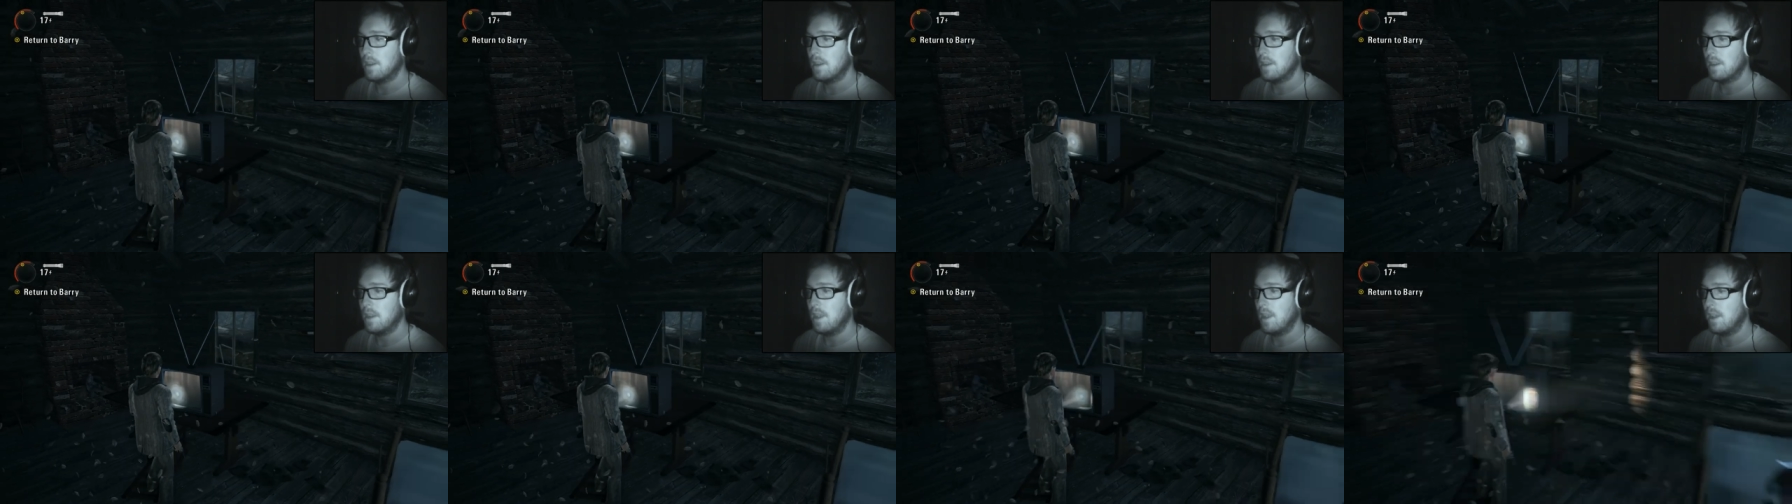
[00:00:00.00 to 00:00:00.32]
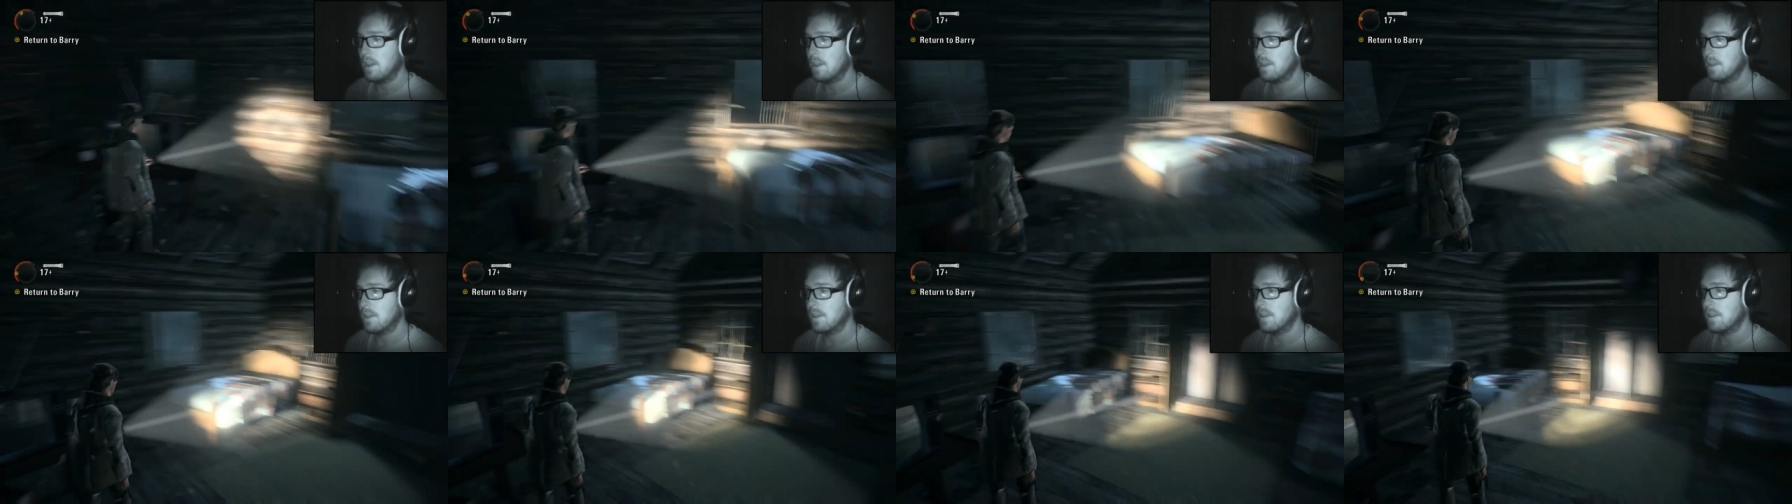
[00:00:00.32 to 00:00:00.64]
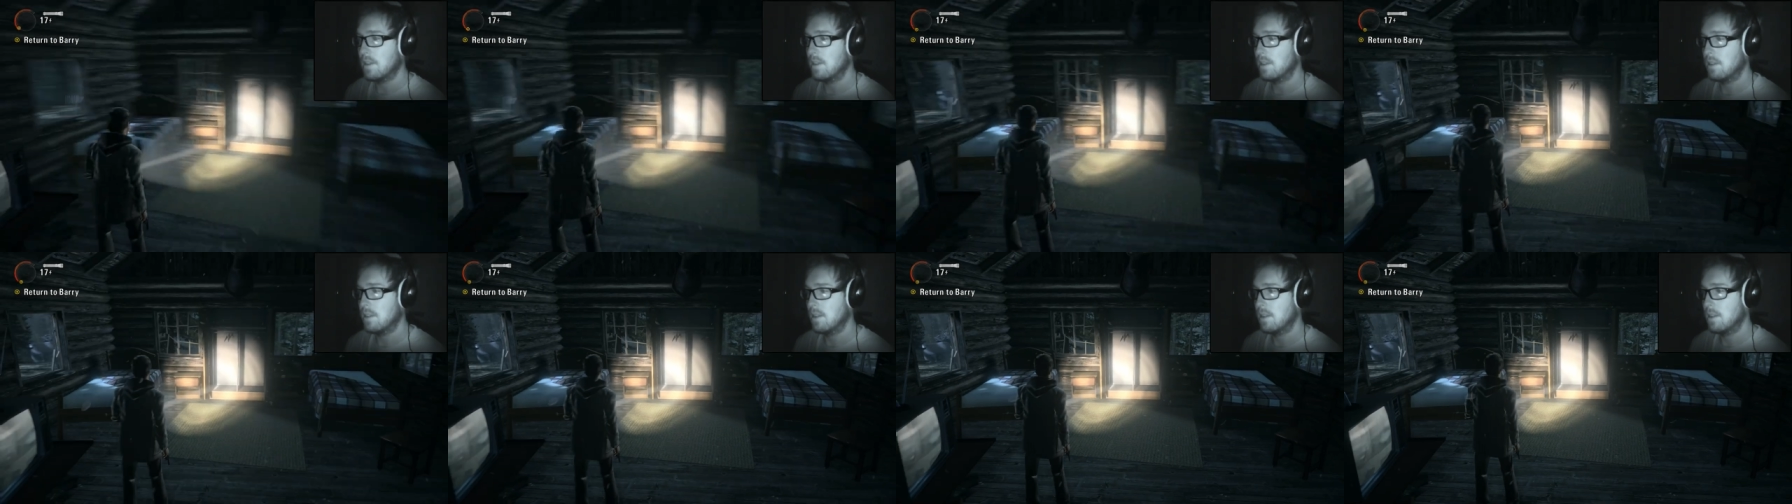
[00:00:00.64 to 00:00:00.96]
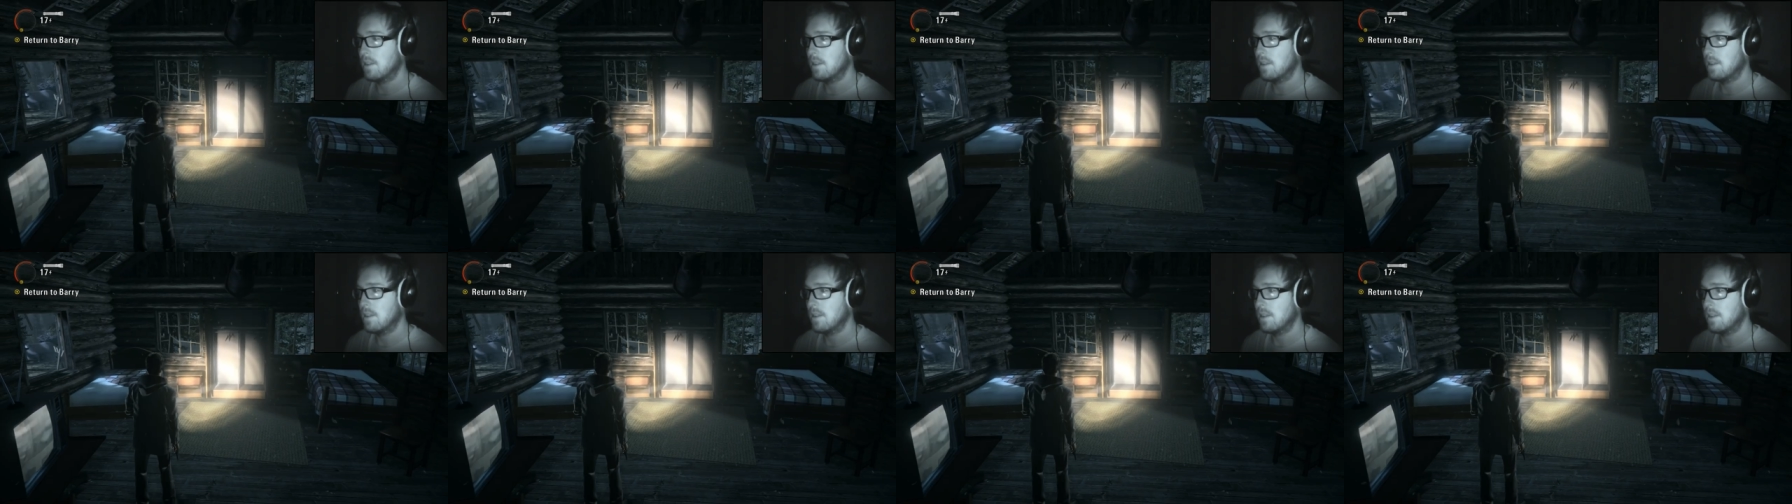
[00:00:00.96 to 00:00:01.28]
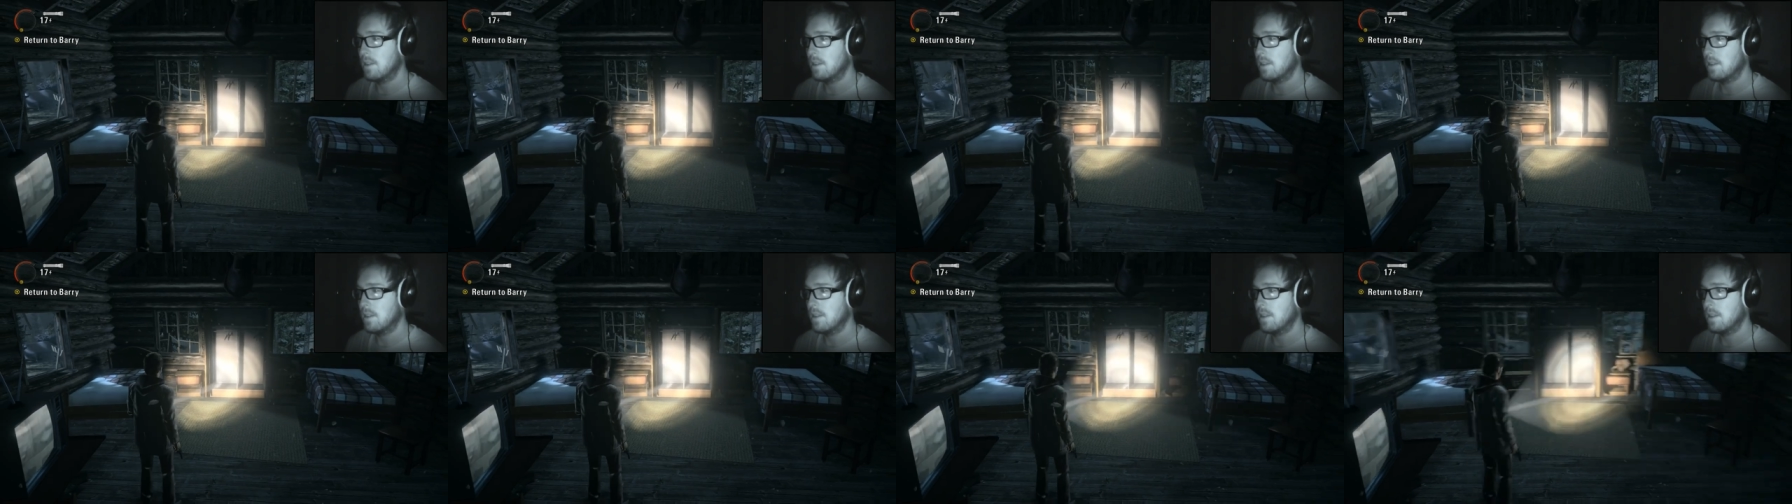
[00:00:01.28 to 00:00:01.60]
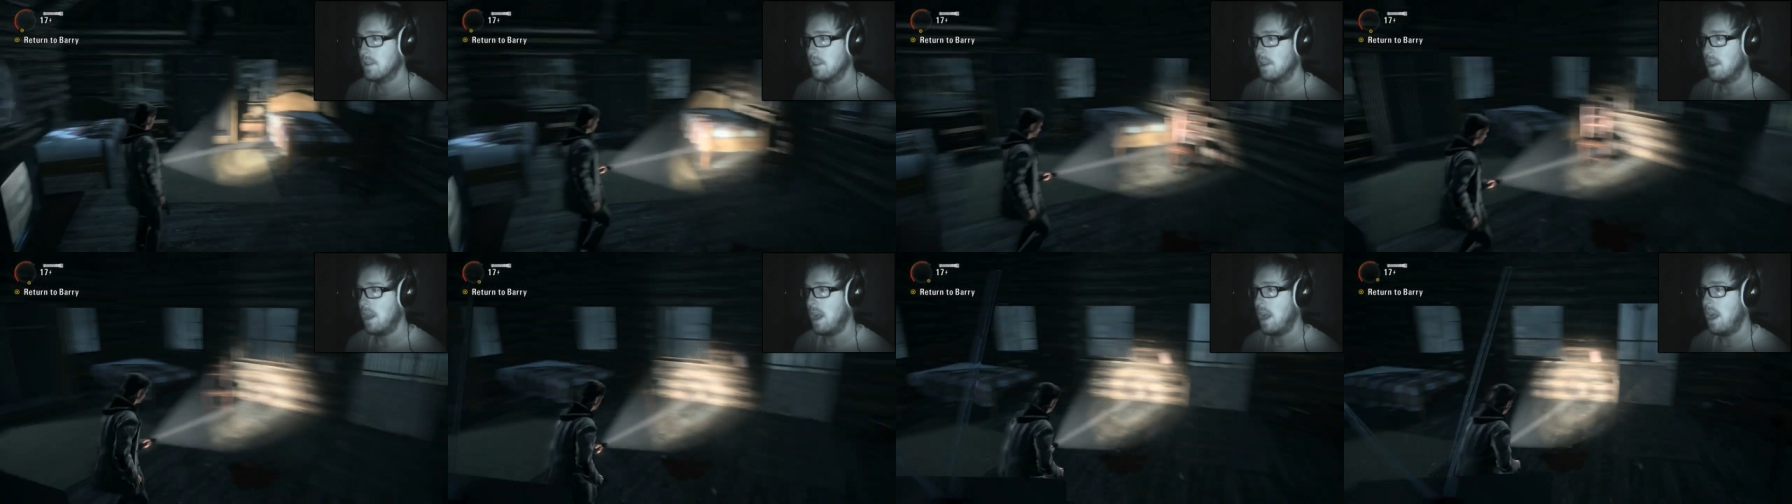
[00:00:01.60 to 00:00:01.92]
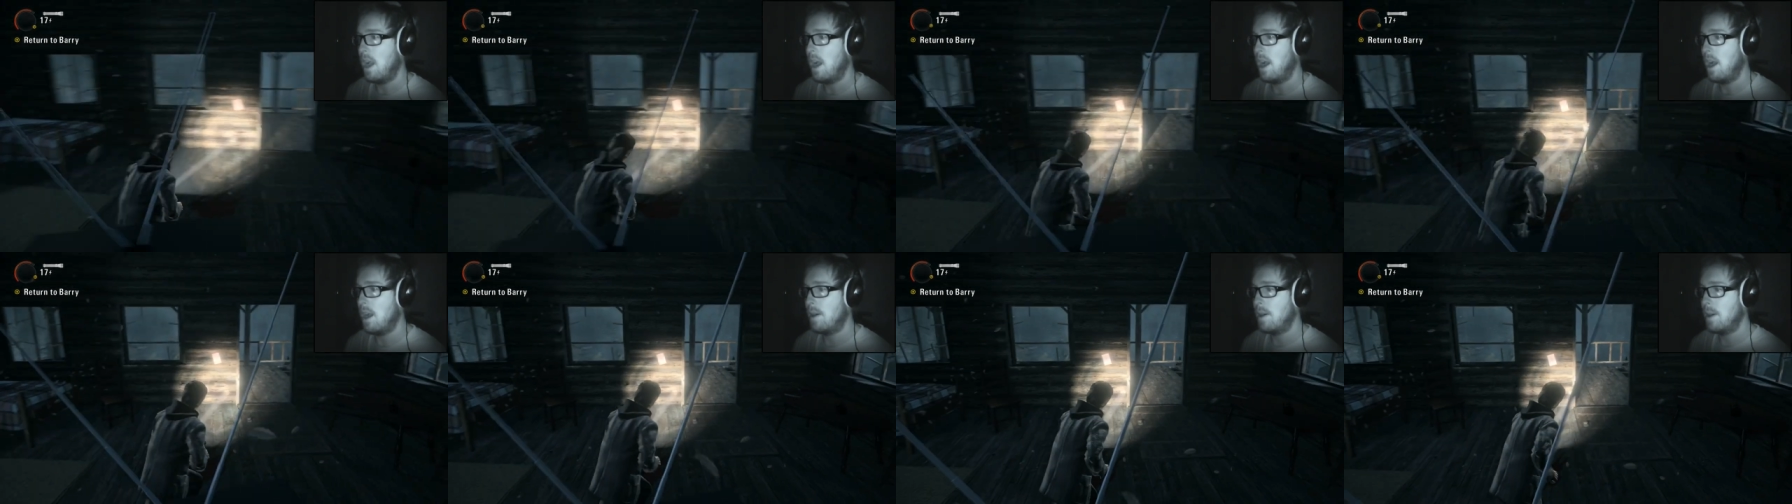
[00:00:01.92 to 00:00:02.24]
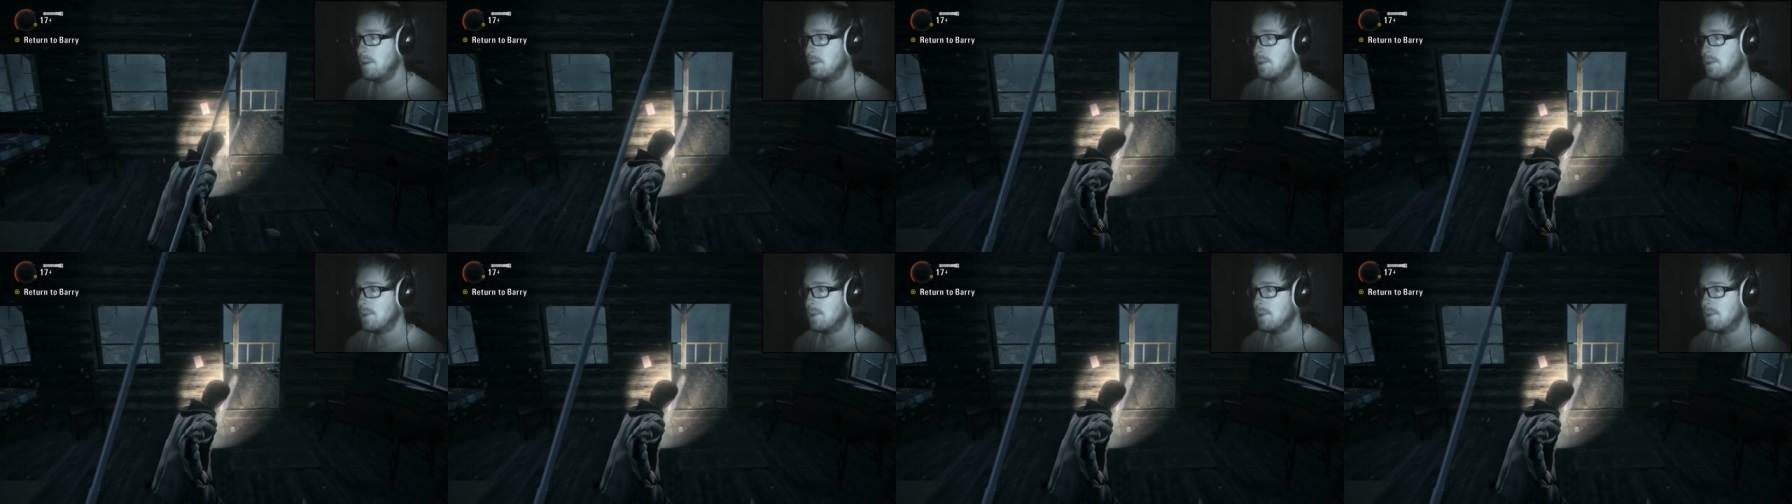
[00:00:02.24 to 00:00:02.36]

Oh, I